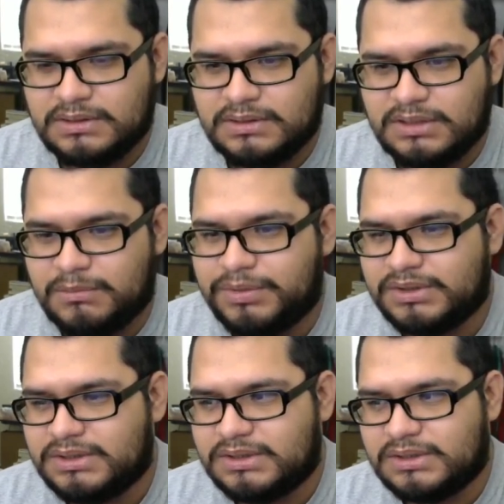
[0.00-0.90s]
I'll
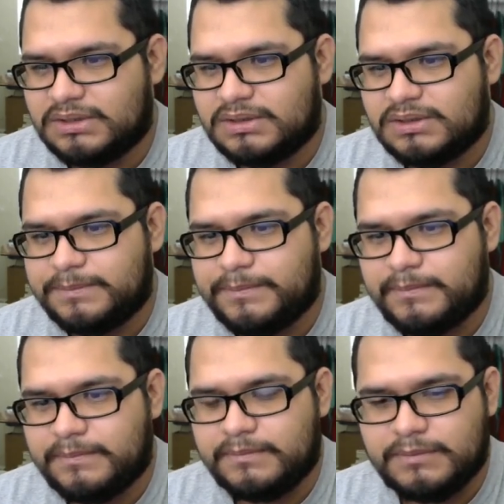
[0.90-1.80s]
put
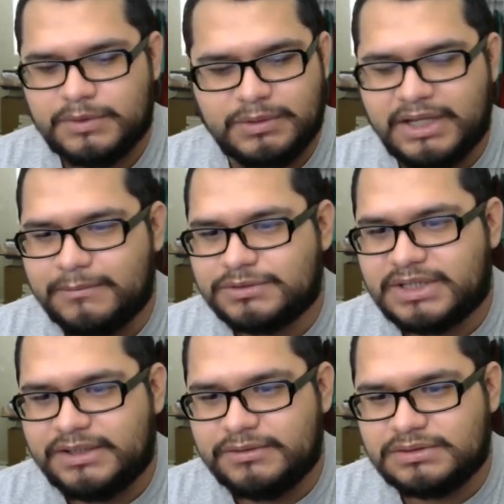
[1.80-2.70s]
what labels
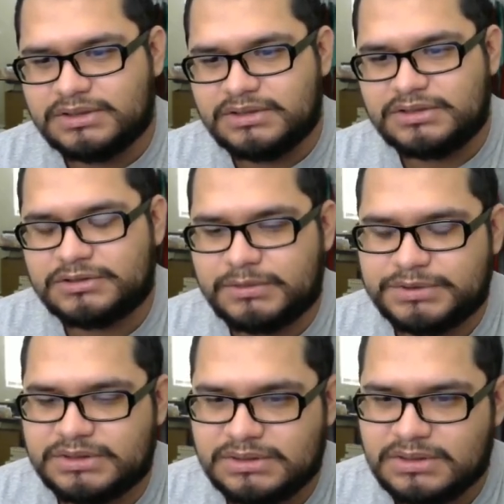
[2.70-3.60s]
I use in the
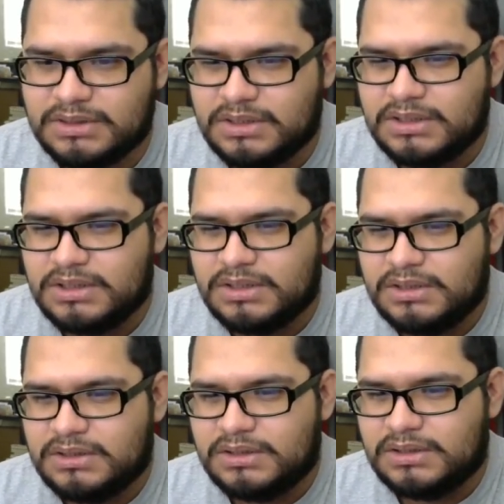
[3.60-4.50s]
description.
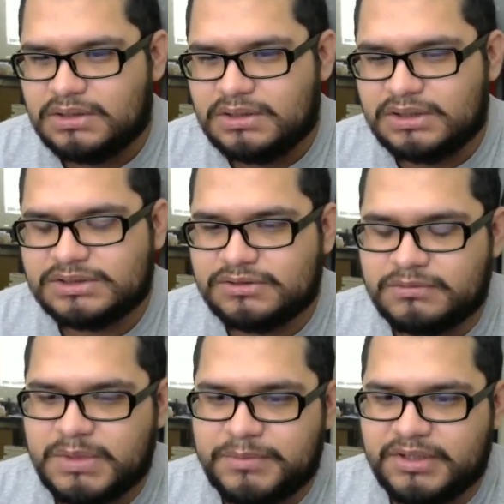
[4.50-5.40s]
I just don't
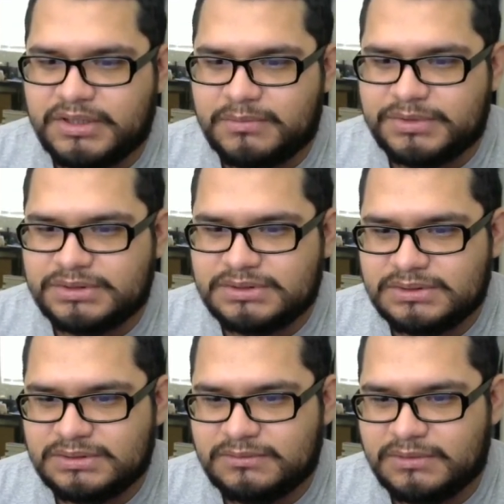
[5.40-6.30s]
remember the numbers,
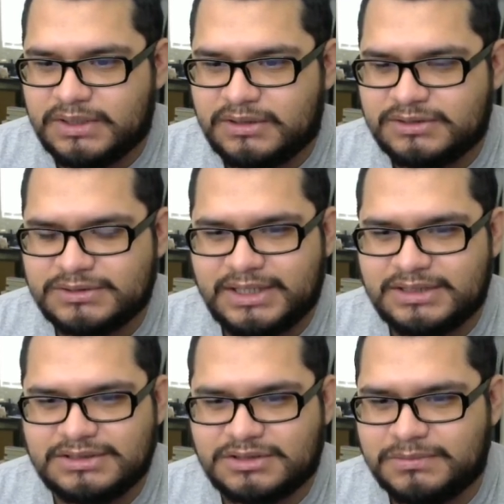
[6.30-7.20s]
what they are. It's like
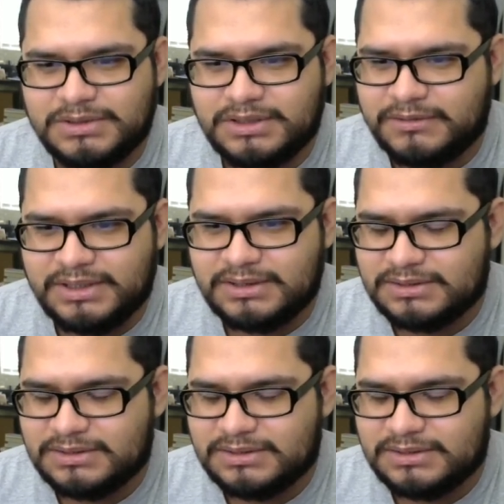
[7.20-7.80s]
it starts with the 3.